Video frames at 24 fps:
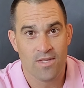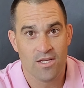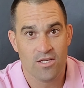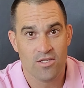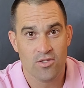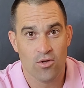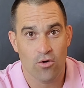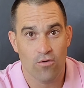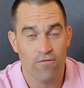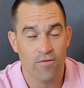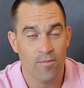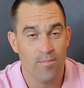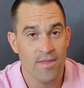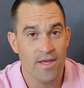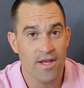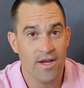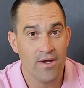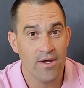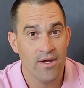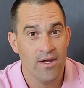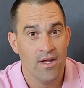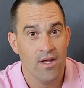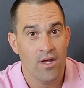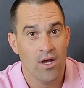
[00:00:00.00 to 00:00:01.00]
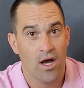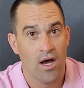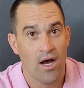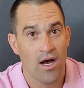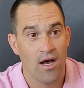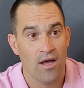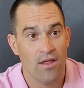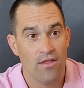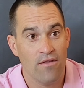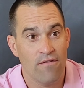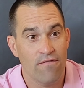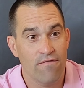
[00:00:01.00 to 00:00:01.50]
So from there,
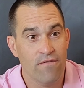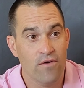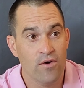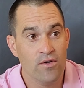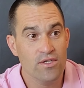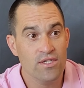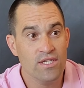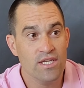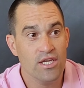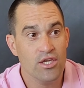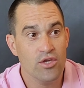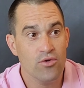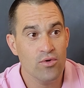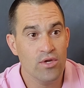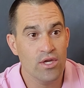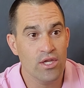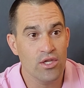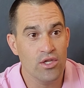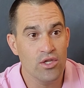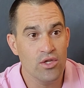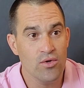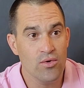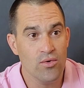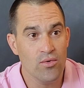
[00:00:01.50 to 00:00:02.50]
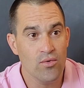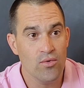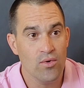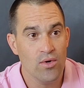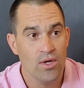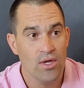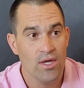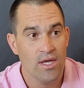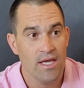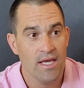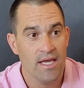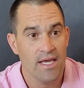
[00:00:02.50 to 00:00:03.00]
the first thing you can do
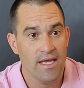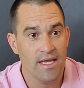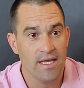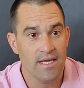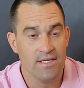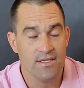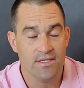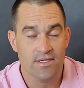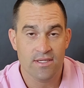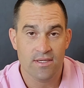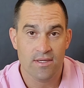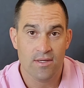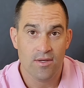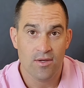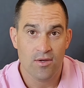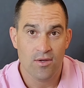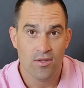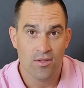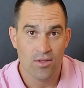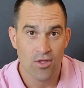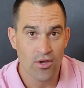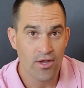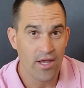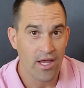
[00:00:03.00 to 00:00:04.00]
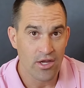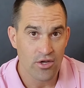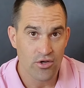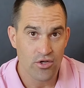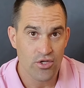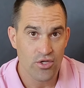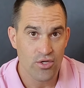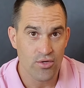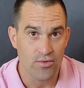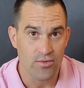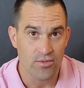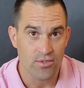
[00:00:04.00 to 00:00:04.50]
is look at your
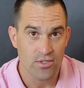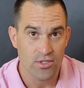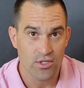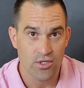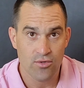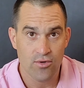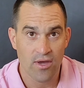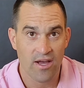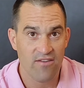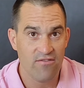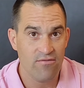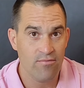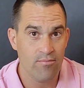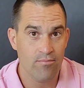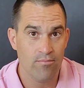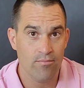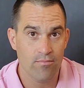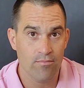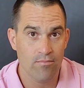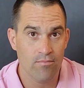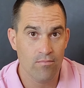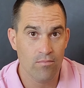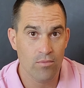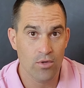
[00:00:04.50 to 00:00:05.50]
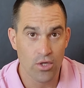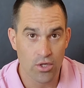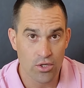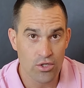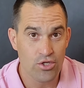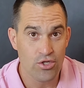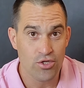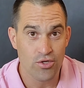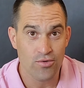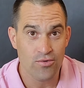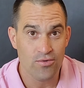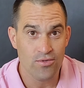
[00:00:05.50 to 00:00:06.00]
shoes. Do you have good
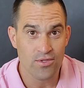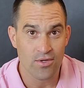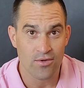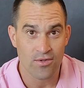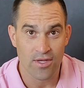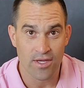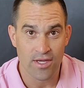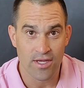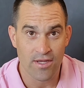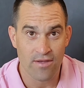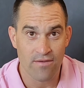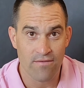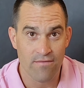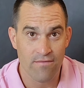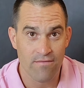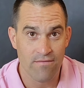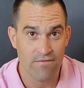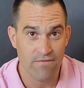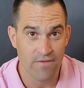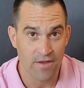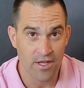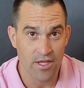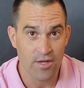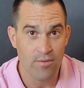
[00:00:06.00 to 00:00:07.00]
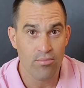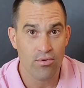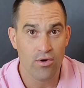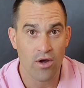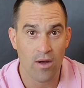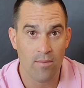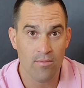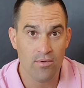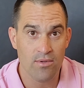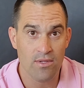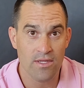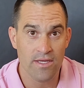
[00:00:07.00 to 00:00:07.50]
shoes? Are they fitted
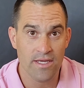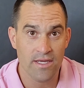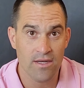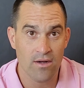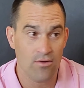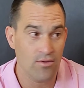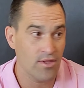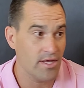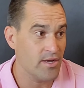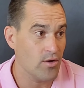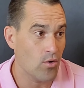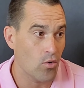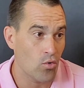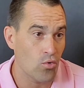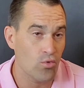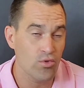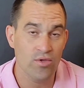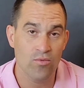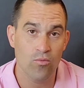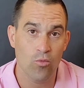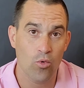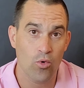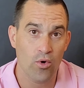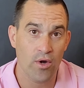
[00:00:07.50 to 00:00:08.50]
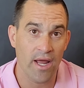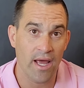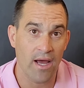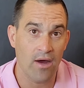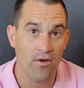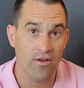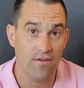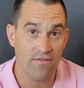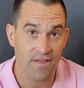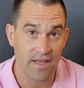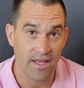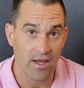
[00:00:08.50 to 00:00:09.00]
properly? Are they old and worn
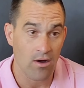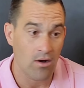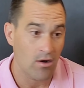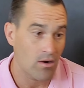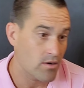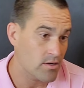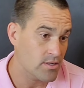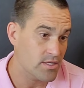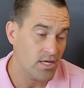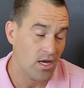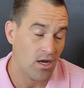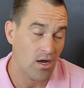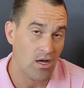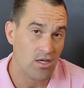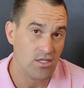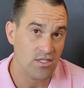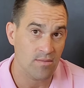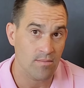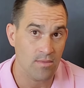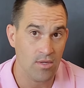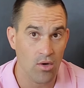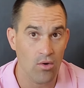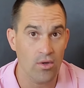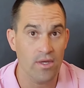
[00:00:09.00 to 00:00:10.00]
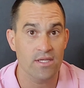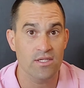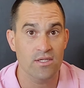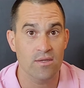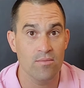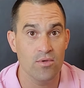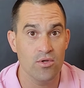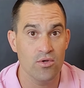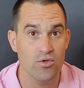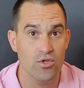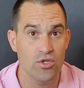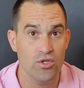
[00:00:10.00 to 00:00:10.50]
out? If they are, toss them. Go get
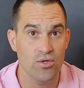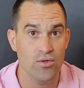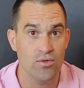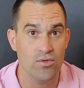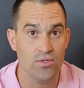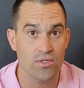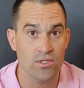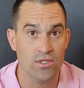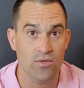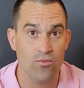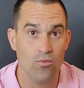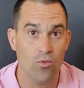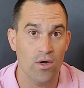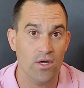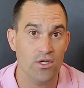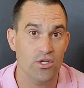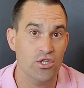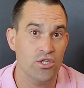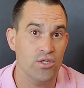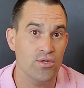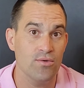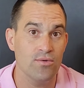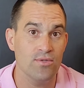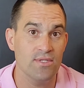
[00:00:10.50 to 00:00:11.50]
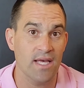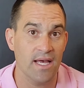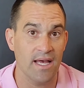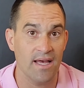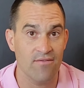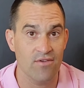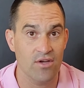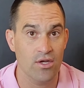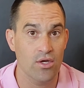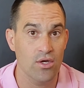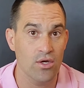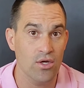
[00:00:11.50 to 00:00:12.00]
some new shoes. You want shoes that
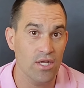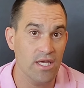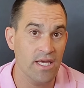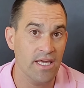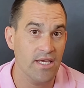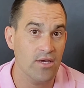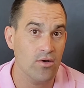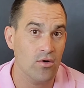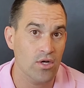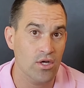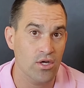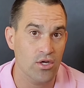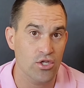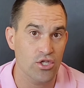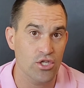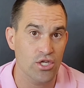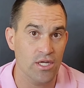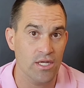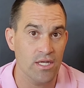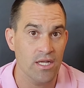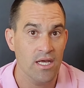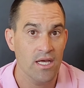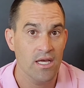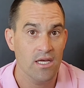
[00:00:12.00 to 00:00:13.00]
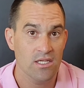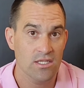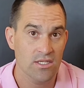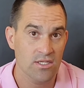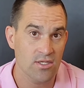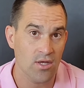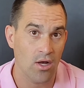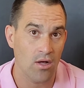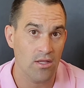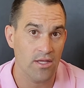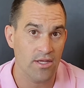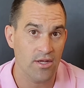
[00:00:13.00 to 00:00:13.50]
have a good heel cushion,
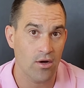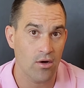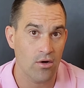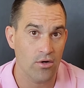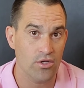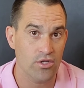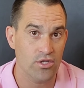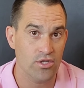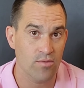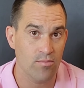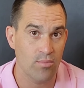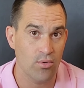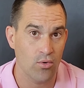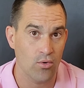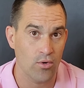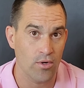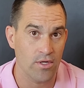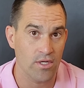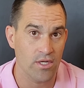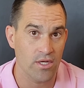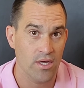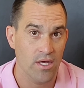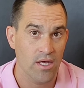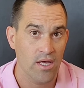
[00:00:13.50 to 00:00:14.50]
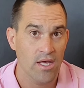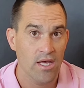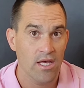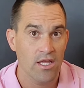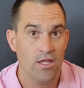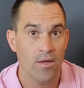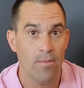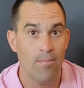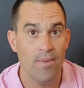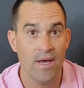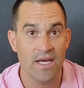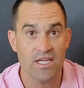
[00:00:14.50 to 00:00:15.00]
solid arch support.
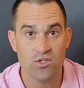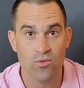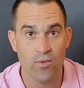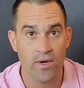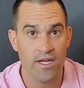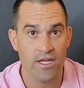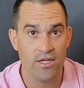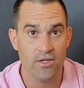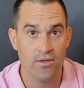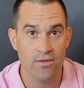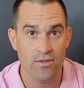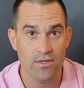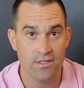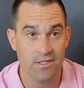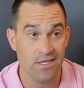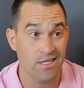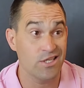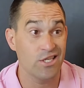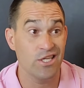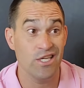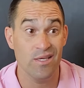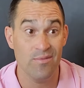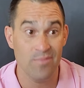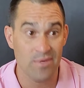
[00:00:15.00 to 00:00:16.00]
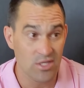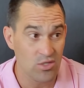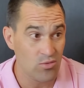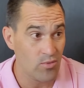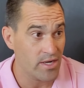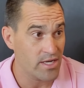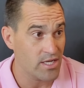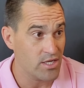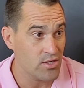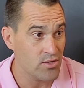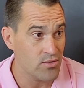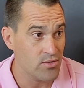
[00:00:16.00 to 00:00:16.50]
The best way to do this, the cheapest
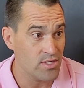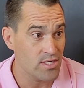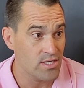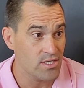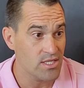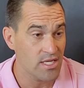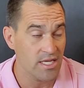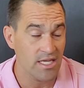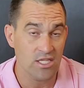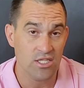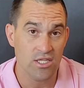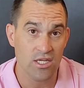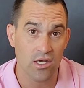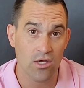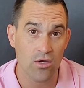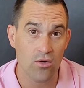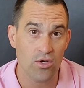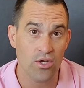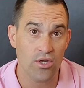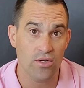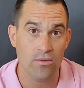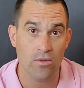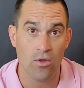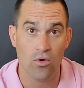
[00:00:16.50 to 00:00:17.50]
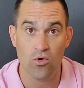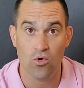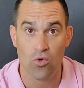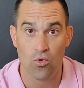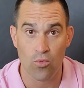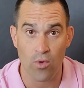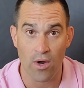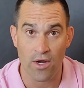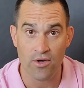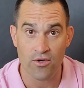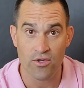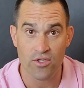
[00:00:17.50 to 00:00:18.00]
way to do this, is to go to your local
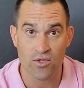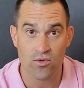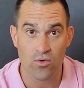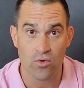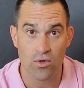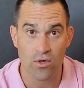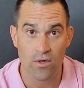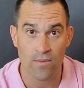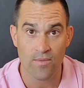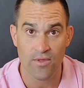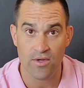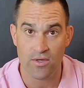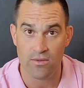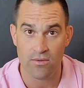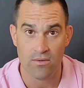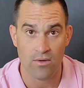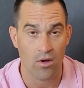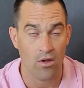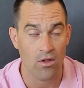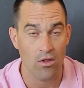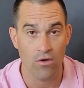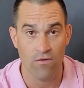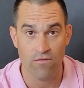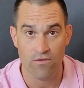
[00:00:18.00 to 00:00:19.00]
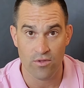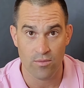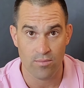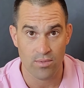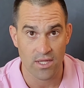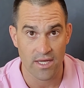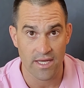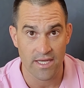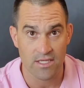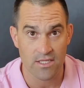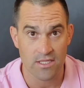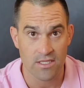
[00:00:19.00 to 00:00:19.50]
runner store. They're all over the
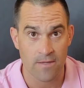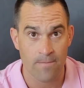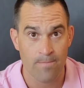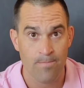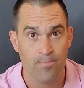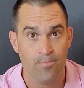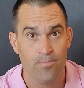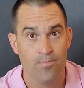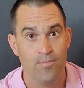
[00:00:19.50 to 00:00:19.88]
place.